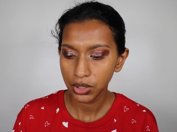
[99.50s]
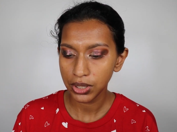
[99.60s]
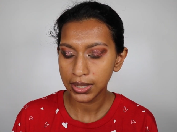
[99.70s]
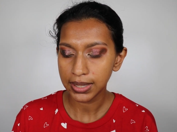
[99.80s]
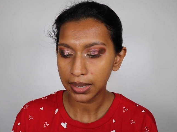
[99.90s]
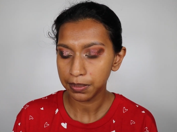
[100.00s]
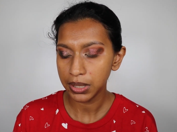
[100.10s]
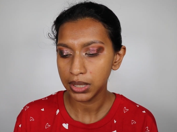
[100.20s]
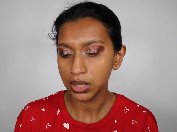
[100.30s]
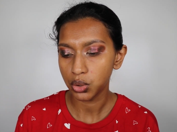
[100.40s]
She sent me
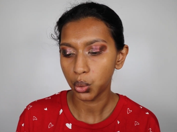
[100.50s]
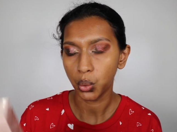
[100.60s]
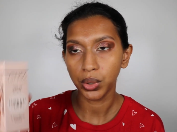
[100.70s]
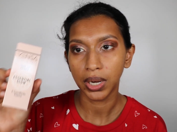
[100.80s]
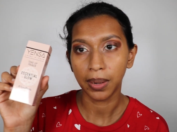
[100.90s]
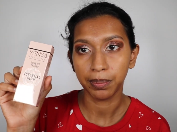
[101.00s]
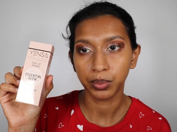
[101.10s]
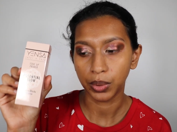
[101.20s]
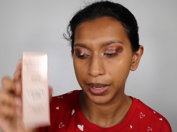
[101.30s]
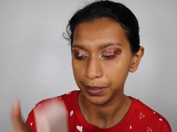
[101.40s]
the Tone Up
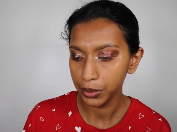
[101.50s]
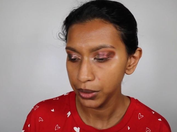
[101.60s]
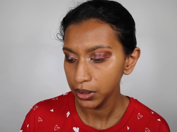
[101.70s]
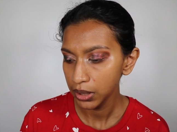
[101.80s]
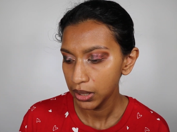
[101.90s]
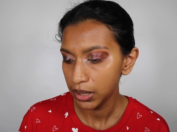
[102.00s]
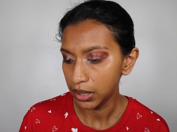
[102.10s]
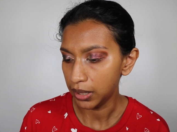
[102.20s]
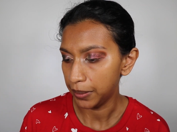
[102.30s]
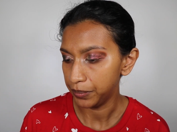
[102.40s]
Primer.
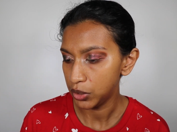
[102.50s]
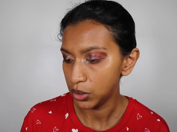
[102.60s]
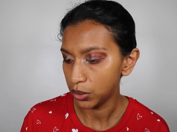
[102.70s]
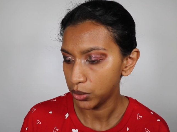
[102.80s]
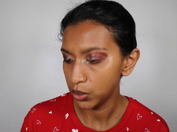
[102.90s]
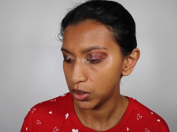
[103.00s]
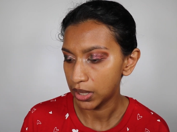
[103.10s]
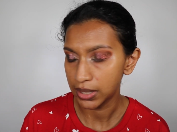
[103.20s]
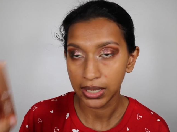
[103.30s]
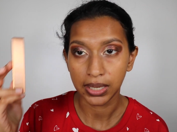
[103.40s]
She's also
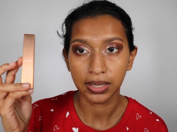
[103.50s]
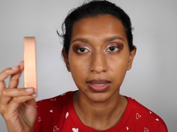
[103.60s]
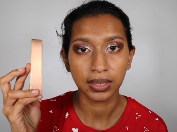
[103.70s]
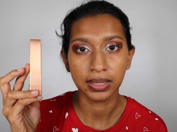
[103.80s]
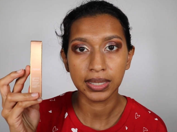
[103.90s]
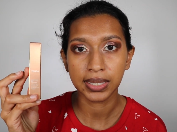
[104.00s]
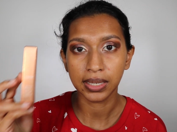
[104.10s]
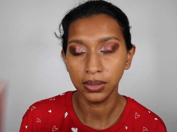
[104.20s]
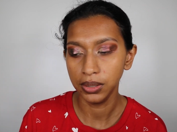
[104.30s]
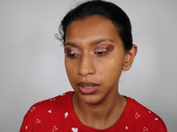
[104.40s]
sent a
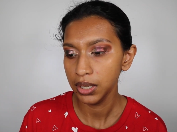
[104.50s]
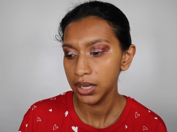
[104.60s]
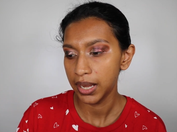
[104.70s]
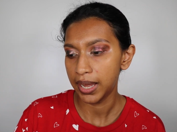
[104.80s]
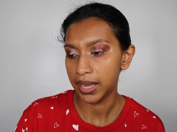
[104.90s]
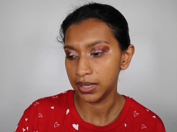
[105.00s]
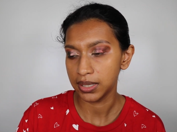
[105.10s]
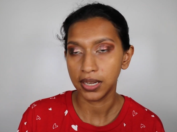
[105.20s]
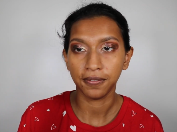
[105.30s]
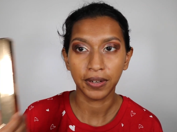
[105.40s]
concealer and
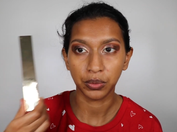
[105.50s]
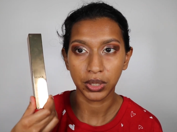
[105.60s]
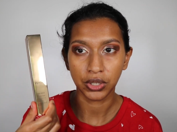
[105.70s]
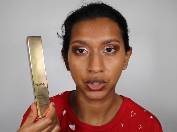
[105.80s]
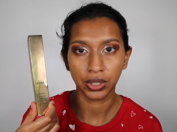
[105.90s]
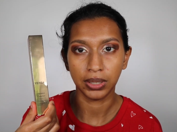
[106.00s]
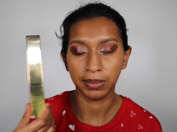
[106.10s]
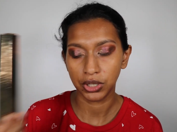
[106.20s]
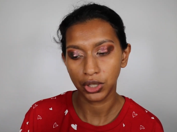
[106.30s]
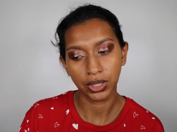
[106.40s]
a foundation in
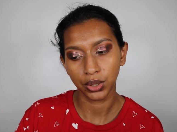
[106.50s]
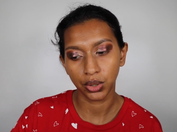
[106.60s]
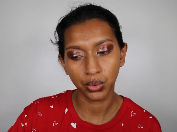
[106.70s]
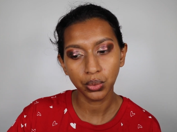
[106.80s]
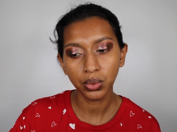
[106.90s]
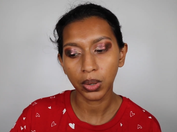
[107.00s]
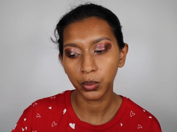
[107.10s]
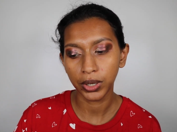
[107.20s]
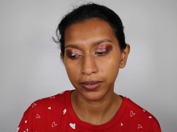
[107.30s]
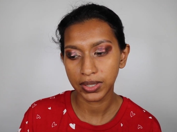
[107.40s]
my shade. So you
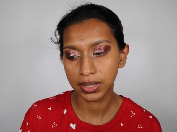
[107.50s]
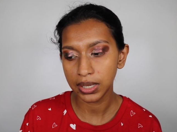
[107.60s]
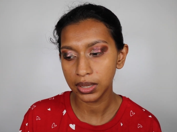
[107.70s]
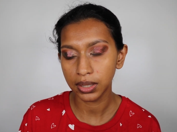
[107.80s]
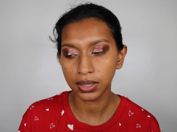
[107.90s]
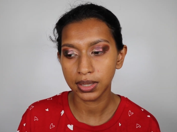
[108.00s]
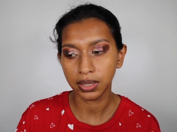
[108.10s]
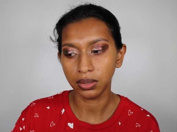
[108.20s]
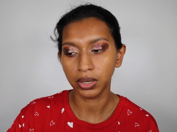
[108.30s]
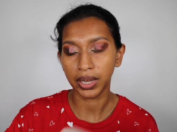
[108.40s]
would have seen the
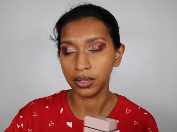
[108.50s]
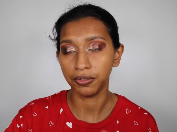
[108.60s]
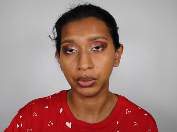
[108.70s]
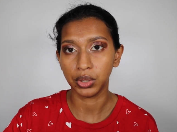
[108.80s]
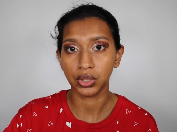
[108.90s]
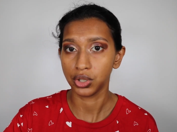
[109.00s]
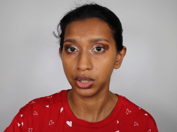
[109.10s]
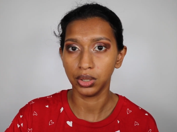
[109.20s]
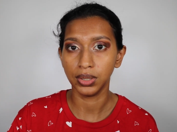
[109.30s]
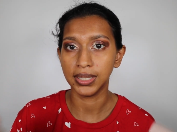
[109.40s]
concealer and the
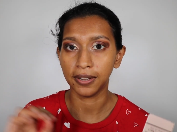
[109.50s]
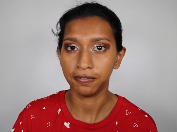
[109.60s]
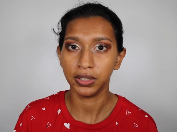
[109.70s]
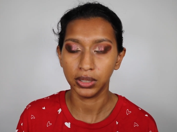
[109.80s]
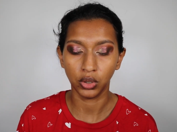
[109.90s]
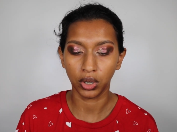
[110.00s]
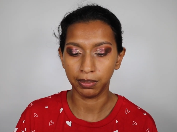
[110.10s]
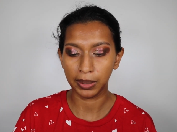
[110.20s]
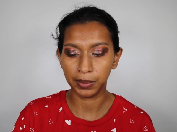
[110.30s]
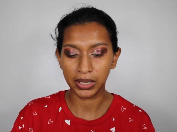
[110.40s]
foundation definitely on
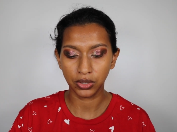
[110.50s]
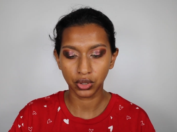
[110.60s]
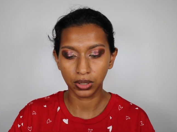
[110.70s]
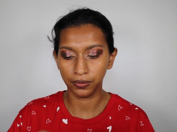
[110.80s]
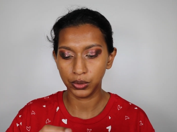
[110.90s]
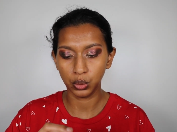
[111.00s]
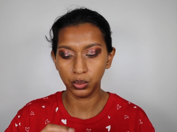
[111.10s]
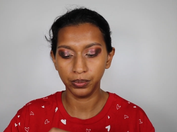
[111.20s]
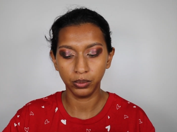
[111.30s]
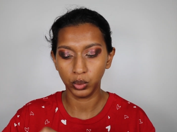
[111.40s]
my page. If you
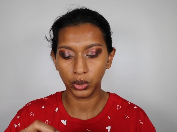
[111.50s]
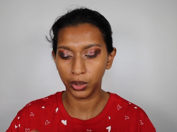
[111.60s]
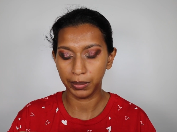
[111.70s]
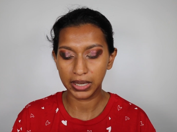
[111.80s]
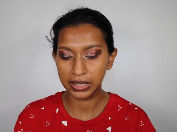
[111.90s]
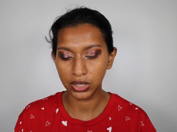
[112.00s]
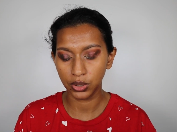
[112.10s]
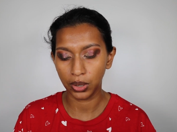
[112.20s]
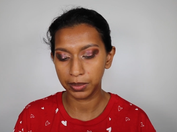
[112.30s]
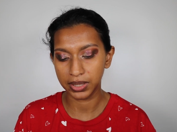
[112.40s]
were on my
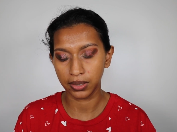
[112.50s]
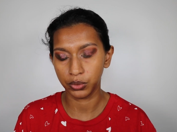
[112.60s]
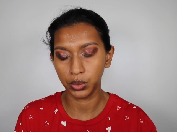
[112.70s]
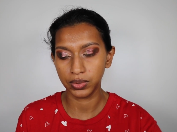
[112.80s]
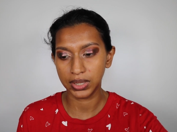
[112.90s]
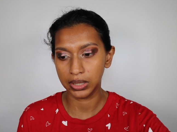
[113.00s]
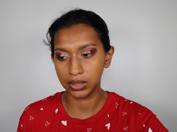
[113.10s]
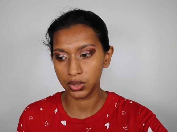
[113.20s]
Instagram and stuff, you would have seen it.